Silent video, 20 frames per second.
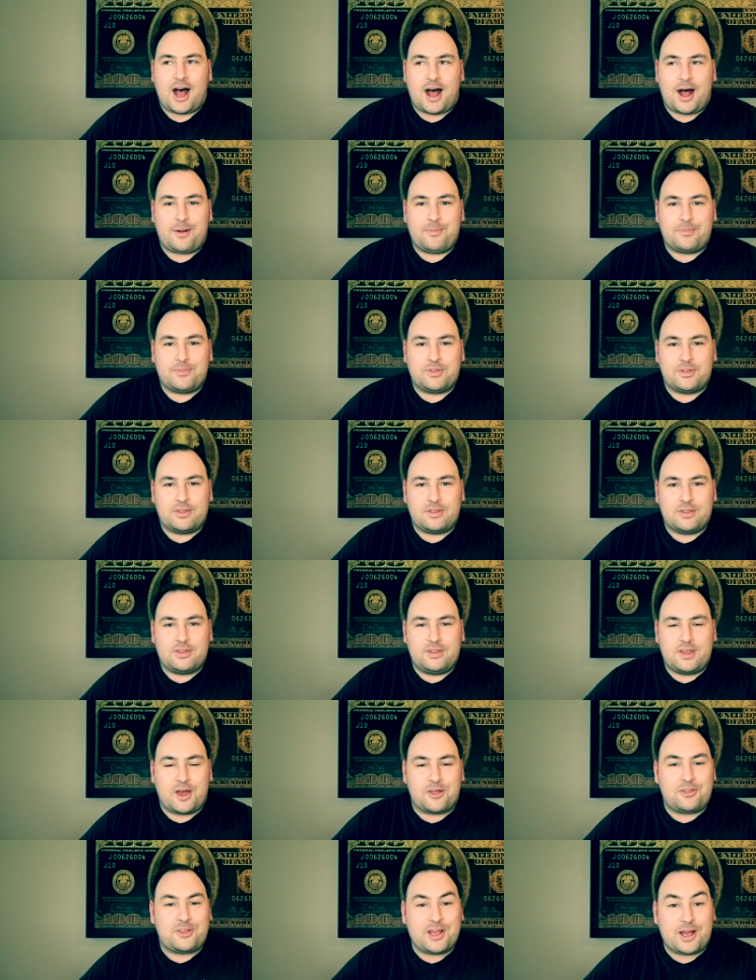Um,
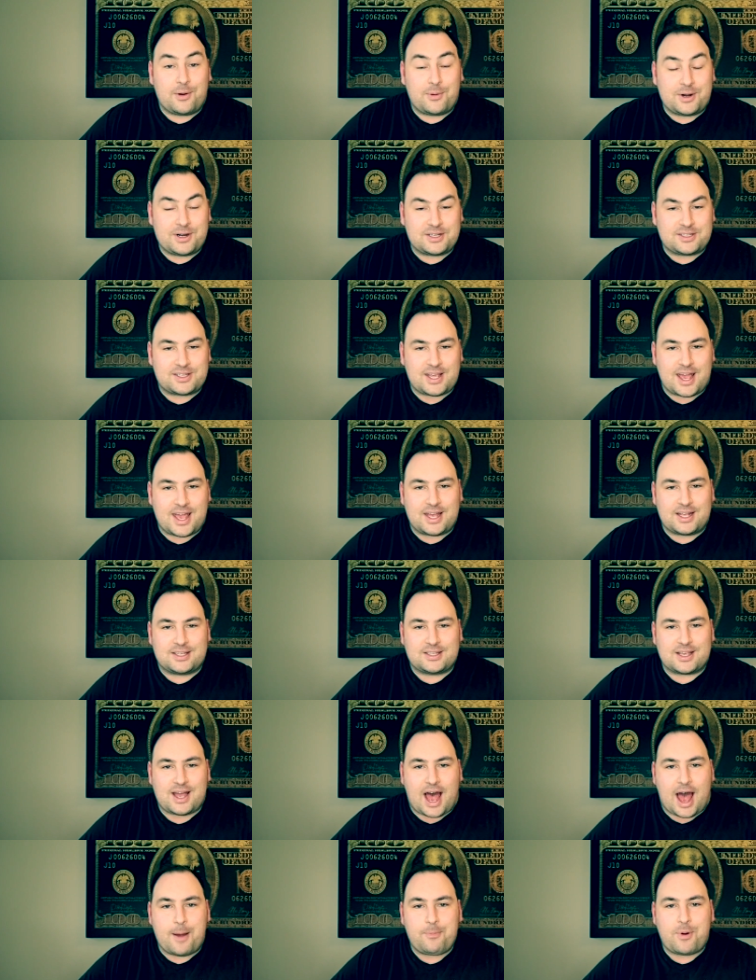the other thing I wanted to say is
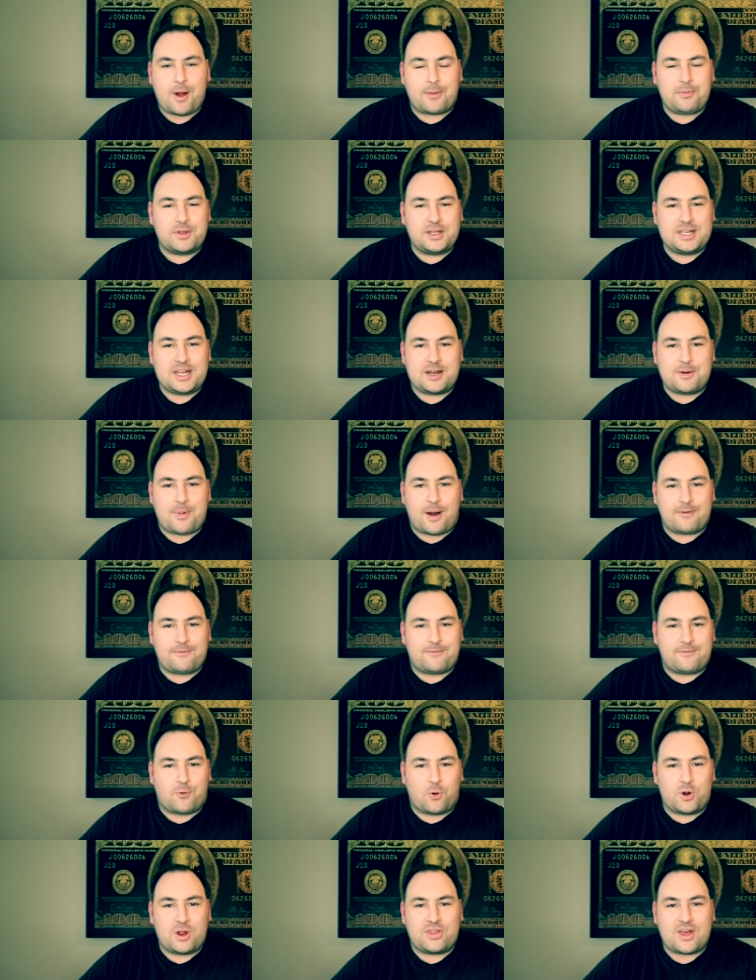I probably did about
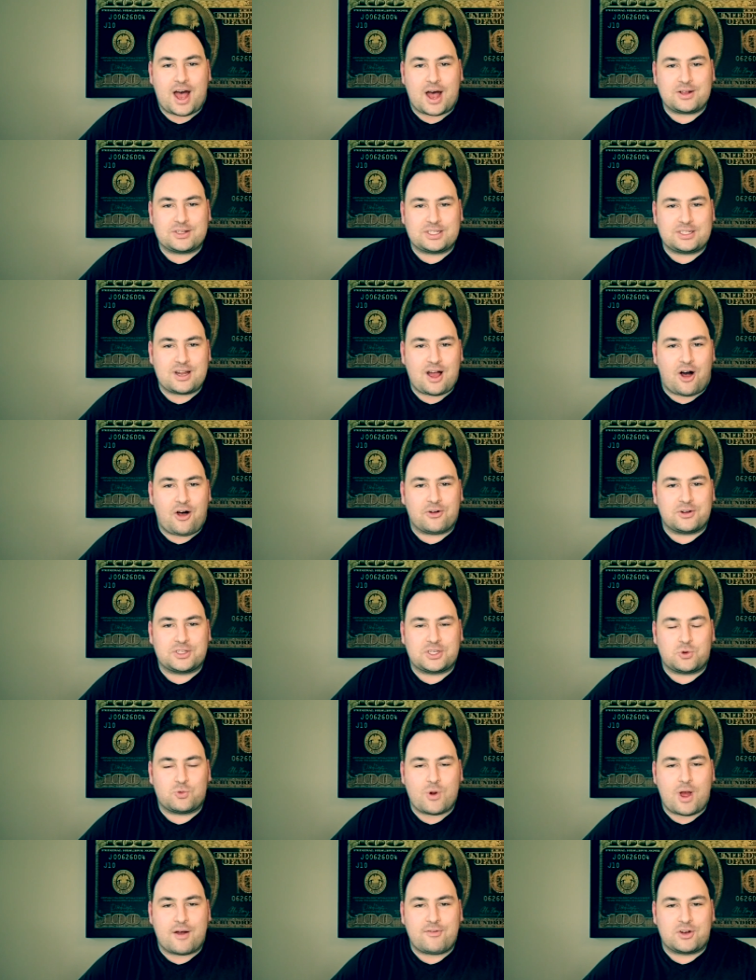forty thousand dollars
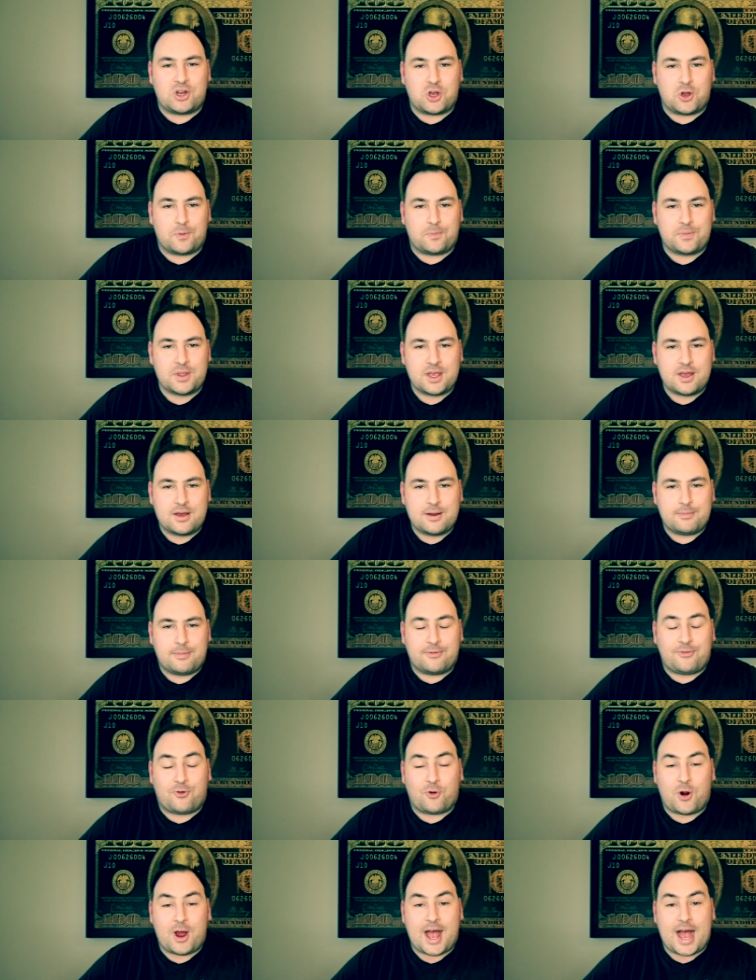in revenue
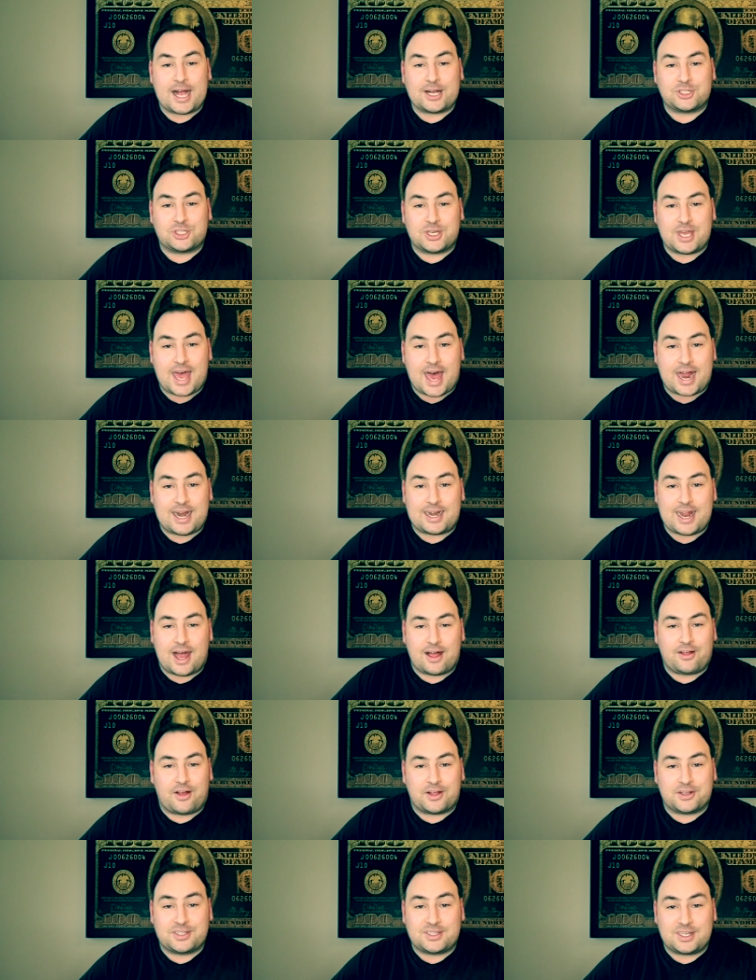before I actually had an
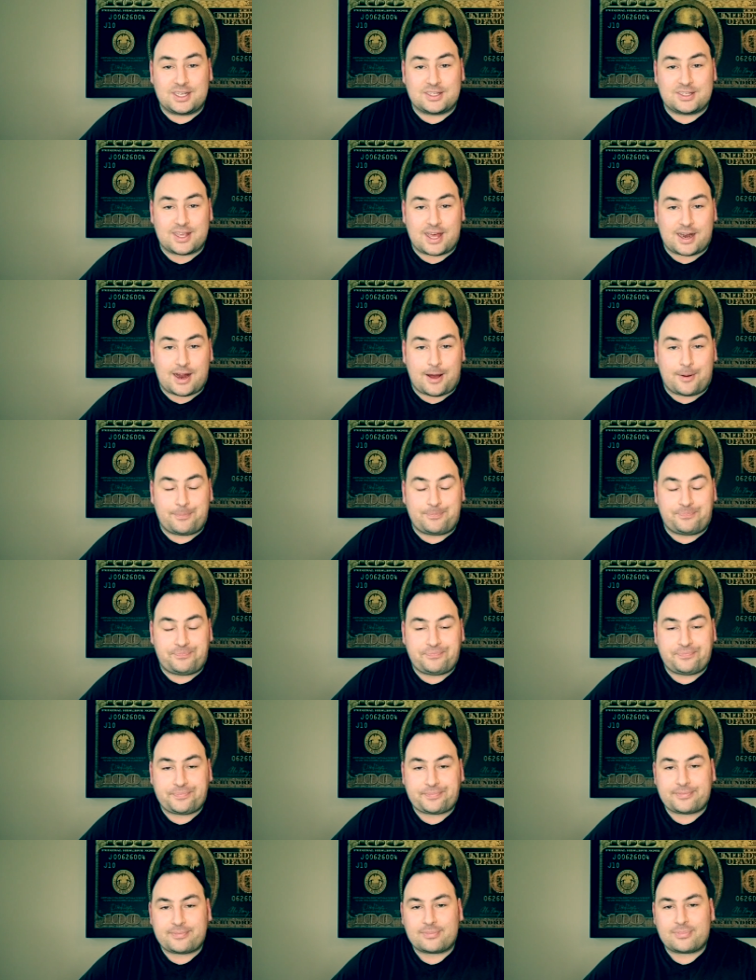L L C set up,
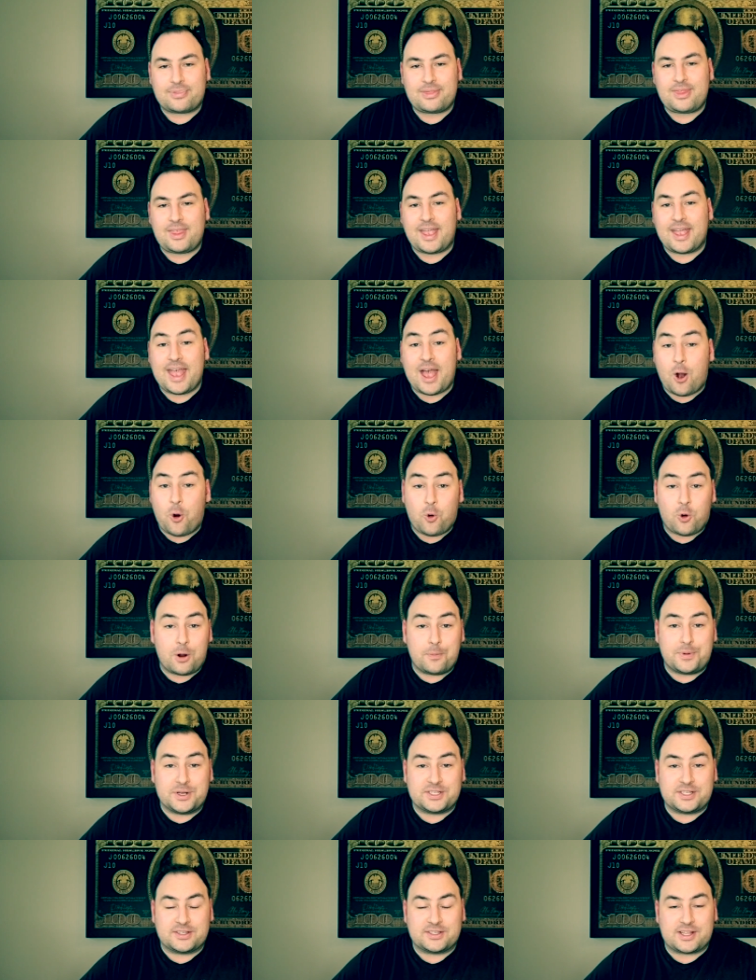or
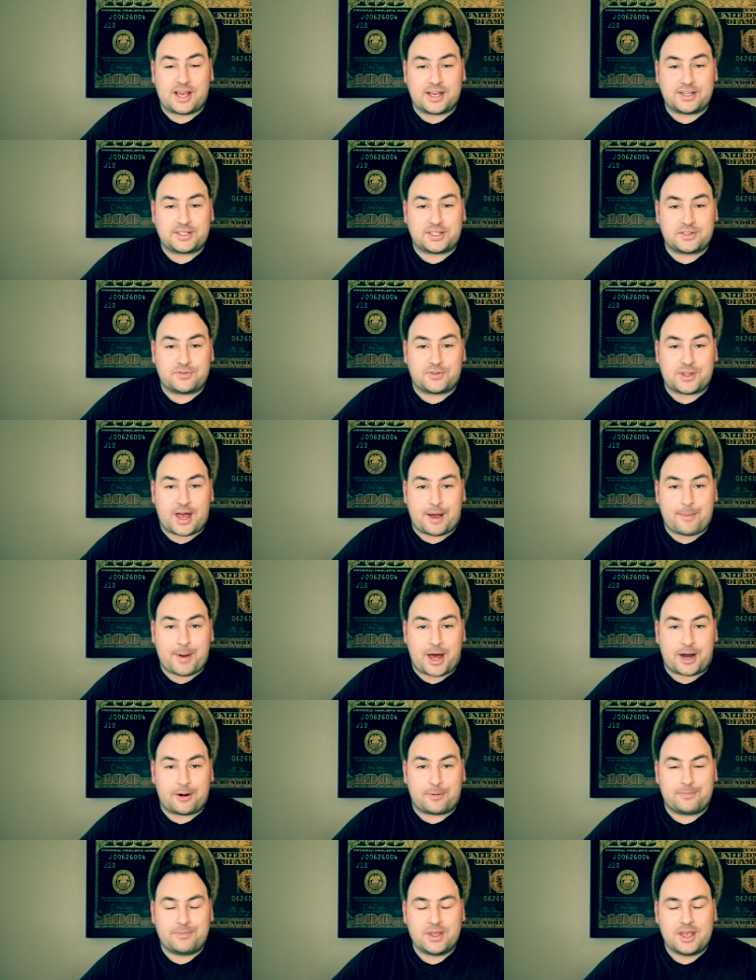a business license for that
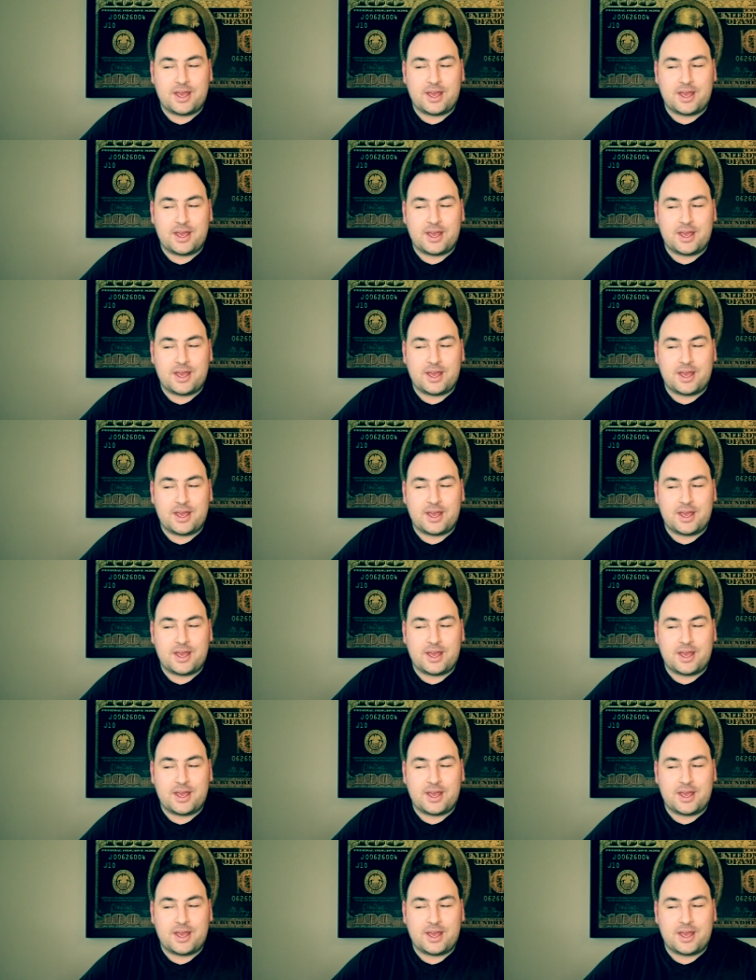matter.